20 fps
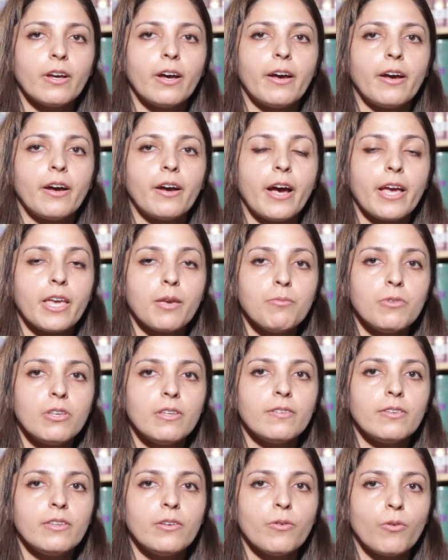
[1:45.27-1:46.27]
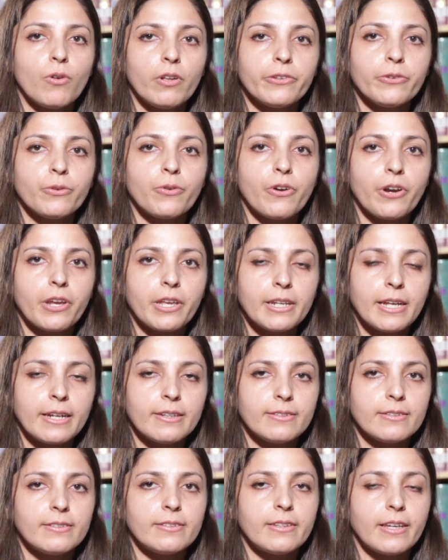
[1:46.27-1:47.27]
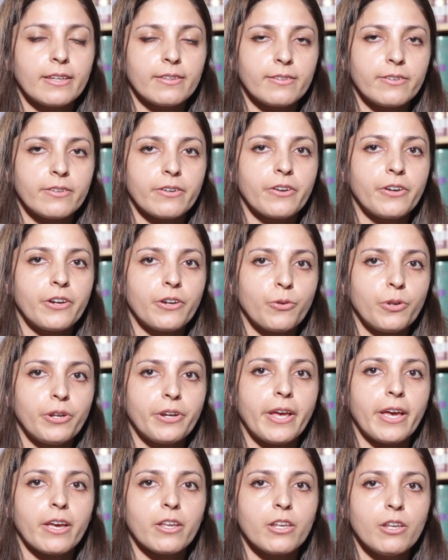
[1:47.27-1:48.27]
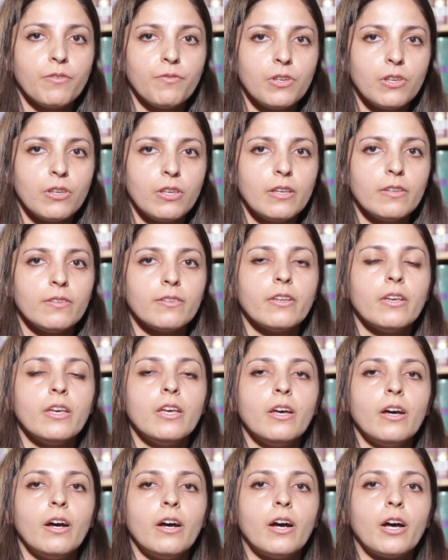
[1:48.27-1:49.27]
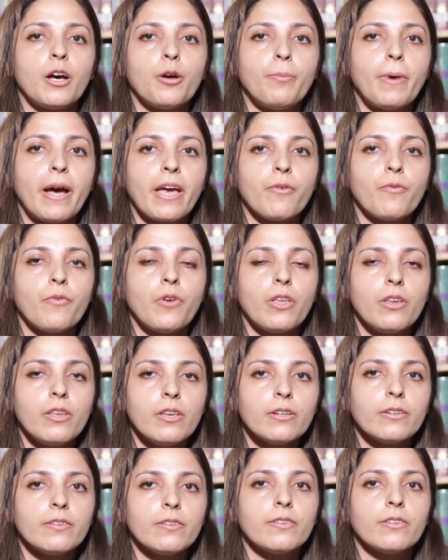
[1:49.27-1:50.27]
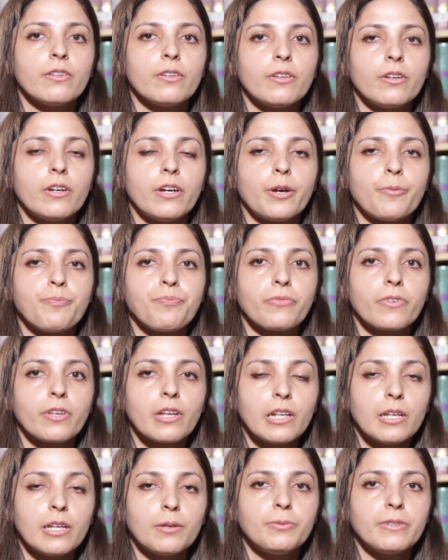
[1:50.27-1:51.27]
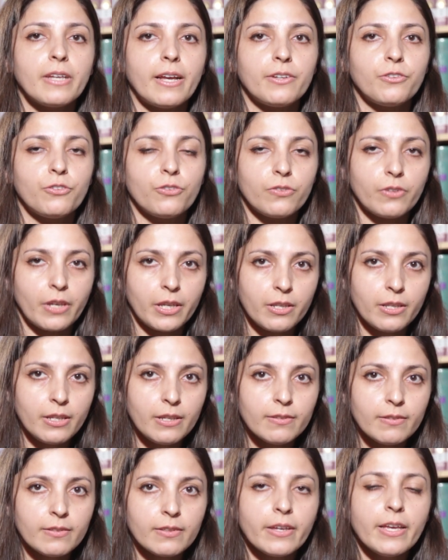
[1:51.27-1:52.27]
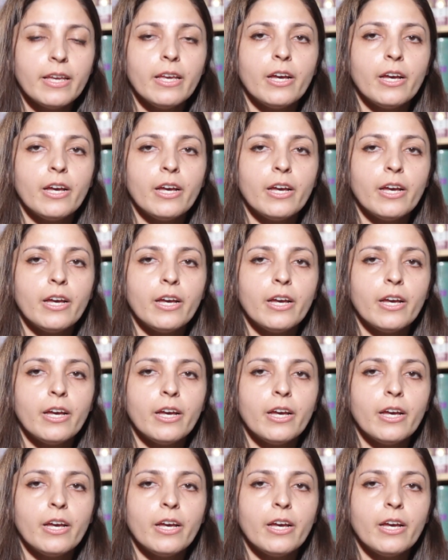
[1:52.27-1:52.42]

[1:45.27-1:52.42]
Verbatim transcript: uh, IMDC also organizes extracurricular activities uh, by various uh, clubs and societies.